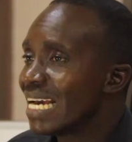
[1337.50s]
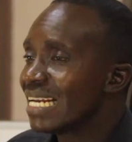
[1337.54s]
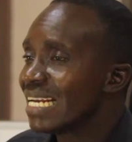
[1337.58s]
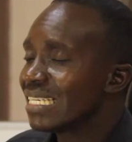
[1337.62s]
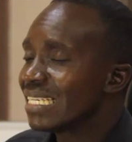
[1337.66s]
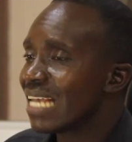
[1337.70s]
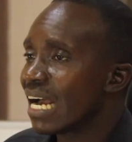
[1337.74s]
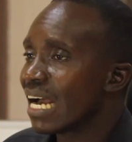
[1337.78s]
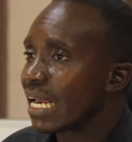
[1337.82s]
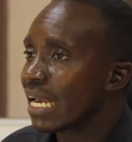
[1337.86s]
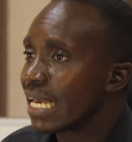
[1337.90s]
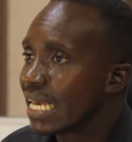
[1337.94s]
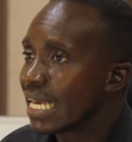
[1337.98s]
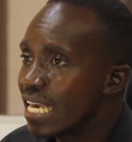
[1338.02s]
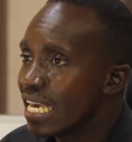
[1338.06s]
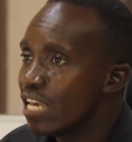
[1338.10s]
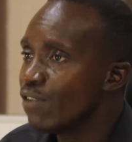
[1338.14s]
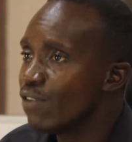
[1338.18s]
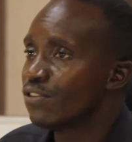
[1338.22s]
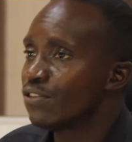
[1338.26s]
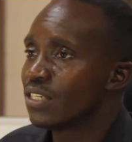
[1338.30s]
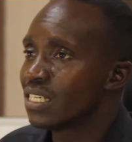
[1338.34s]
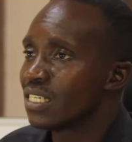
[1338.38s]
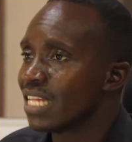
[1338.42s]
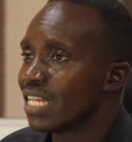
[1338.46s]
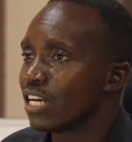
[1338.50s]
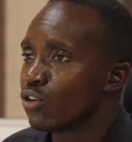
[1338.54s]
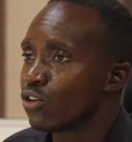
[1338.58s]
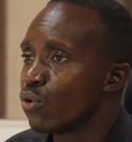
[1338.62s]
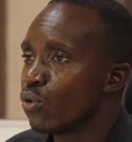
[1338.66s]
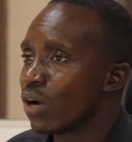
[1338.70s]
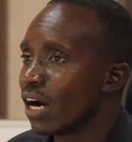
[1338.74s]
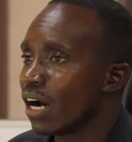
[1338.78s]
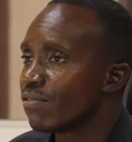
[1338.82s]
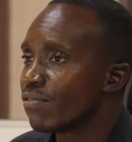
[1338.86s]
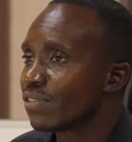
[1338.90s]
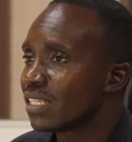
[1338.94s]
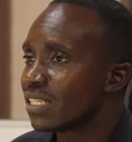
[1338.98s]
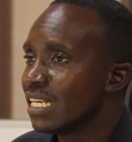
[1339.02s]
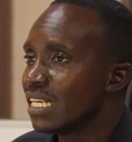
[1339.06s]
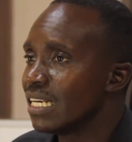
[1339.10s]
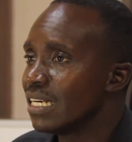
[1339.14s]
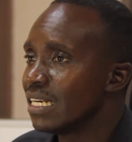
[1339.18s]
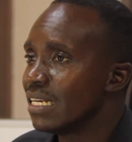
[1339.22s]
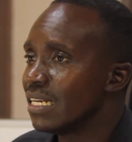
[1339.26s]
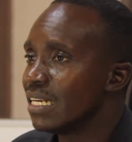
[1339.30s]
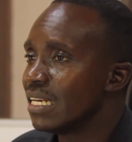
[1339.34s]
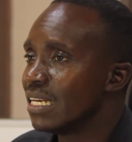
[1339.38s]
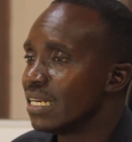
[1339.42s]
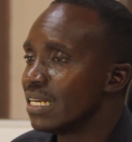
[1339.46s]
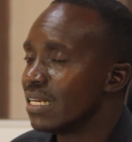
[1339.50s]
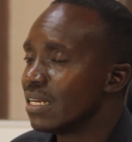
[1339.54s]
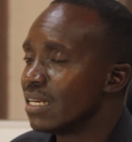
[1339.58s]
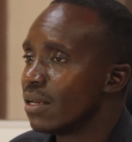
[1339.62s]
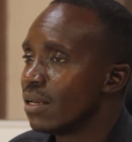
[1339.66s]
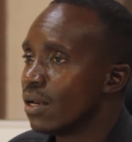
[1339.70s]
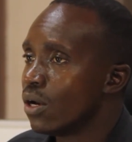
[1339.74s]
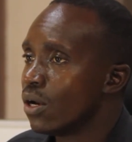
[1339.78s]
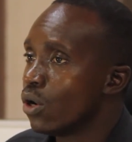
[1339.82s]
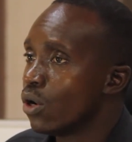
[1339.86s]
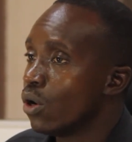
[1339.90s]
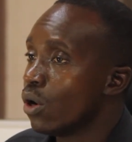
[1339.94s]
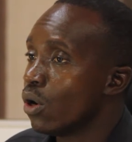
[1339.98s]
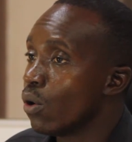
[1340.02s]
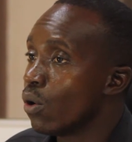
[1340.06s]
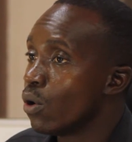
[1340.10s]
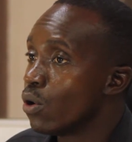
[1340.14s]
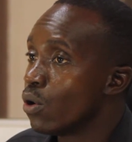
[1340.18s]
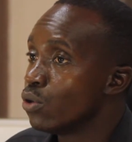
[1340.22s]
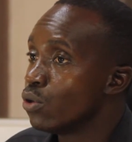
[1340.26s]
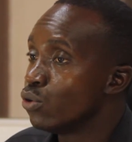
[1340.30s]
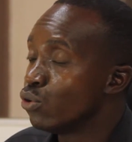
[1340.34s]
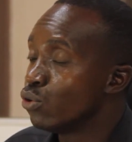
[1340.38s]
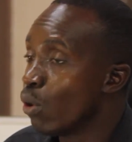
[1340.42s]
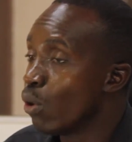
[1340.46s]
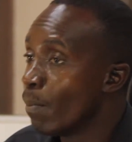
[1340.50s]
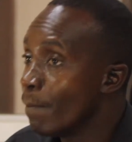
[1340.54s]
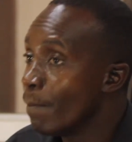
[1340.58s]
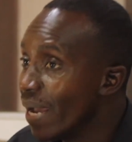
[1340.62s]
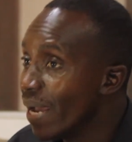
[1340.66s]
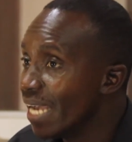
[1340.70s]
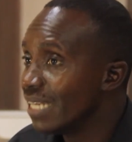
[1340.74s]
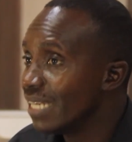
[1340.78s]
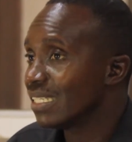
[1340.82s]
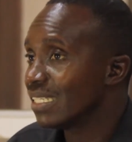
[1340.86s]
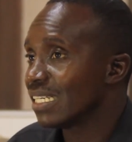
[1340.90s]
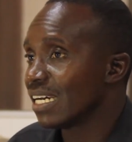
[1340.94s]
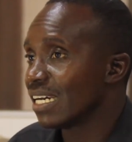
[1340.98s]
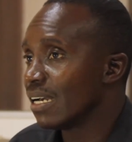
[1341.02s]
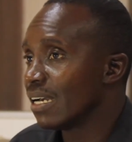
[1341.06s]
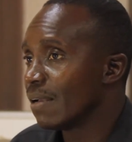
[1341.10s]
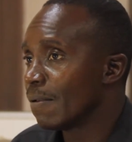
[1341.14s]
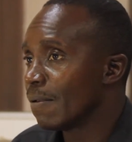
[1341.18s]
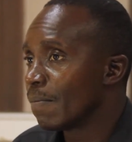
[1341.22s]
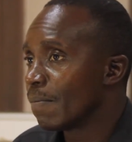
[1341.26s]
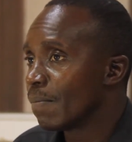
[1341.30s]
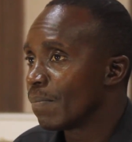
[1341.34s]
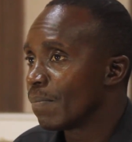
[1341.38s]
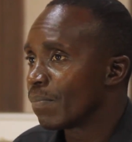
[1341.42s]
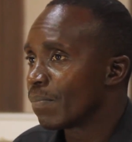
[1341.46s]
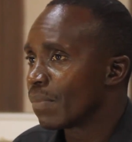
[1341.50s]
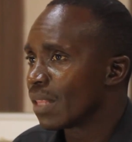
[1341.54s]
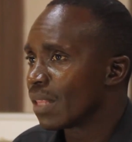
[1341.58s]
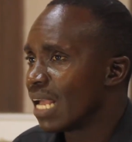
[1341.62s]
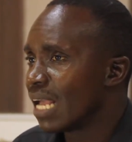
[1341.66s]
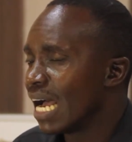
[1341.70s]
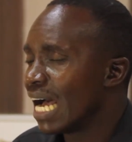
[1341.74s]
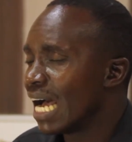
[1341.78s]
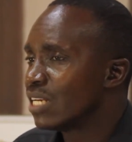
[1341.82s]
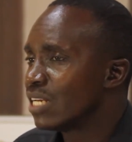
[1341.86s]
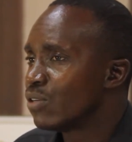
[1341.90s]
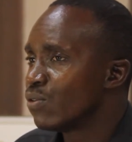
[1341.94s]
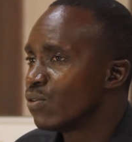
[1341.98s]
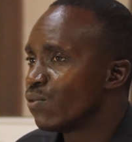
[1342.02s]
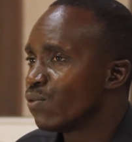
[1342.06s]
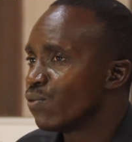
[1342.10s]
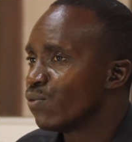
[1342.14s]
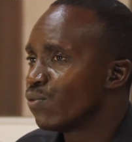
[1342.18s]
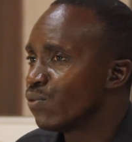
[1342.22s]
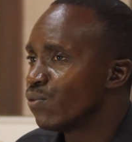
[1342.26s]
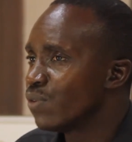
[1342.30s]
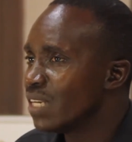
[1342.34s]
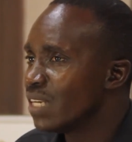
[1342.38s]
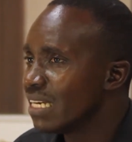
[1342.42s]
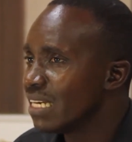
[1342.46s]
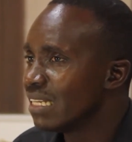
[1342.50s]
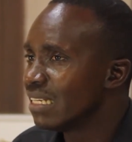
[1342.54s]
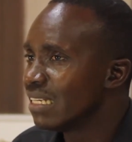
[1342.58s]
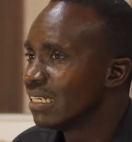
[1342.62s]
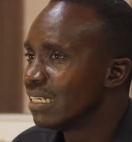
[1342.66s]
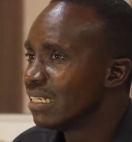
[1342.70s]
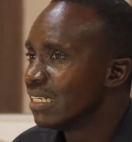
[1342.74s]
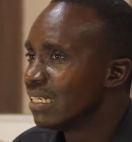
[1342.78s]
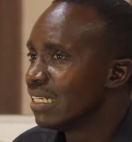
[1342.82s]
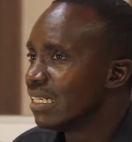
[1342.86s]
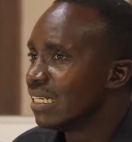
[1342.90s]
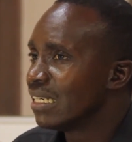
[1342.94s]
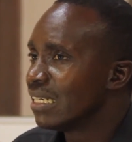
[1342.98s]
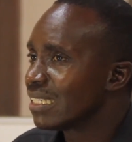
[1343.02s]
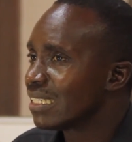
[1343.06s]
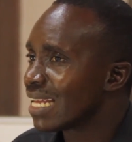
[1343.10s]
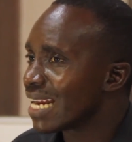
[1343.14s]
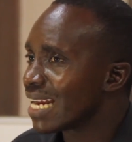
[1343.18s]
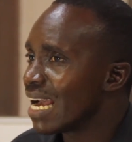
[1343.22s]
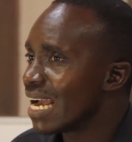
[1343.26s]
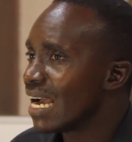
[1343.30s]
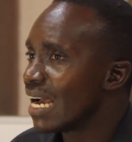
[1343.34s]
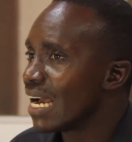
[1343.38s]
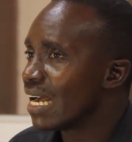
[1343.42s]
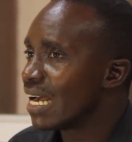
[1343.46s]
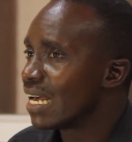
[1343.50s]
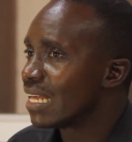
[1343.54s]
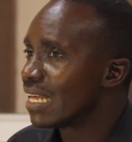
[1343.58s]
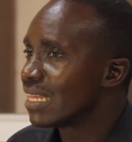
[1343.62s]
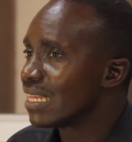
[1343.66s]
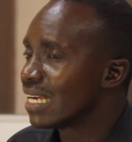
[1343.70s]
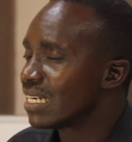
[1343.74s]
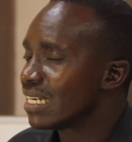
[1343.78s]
There is a gift that you have seen in your mentor, and you feel that